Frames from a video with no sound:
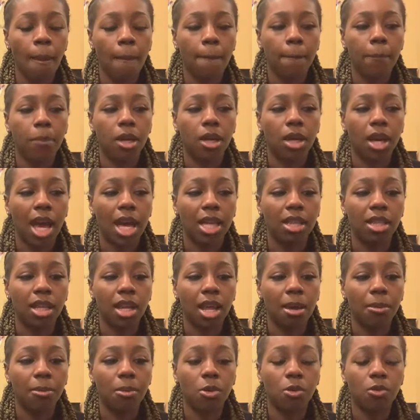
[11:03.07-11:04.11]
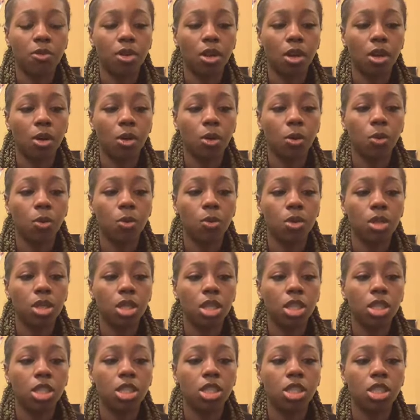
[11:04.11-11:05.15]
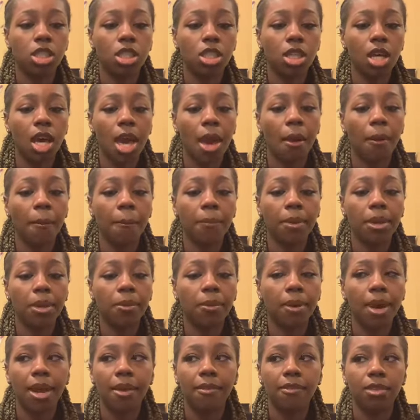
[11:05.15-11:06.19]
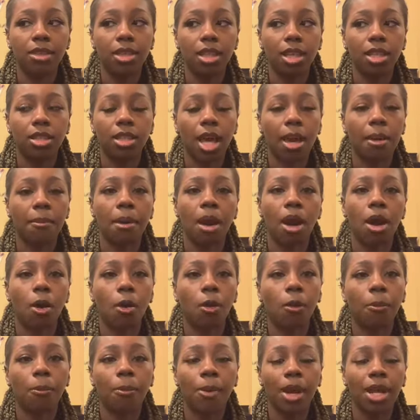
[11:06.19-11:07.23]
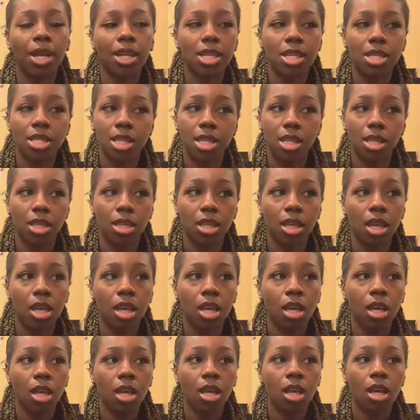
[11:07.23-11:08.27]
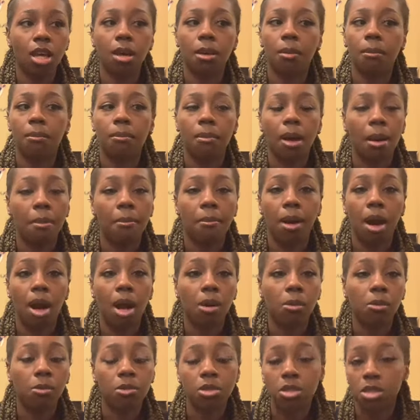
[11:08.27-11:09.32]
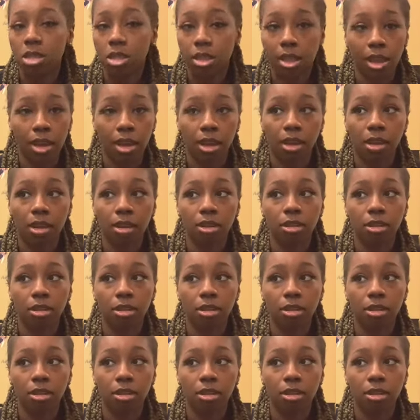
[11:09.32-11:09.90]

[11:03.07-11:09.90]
But after that, moving on, she helped me with everything. Like, my whole pregnancy, my mom was there.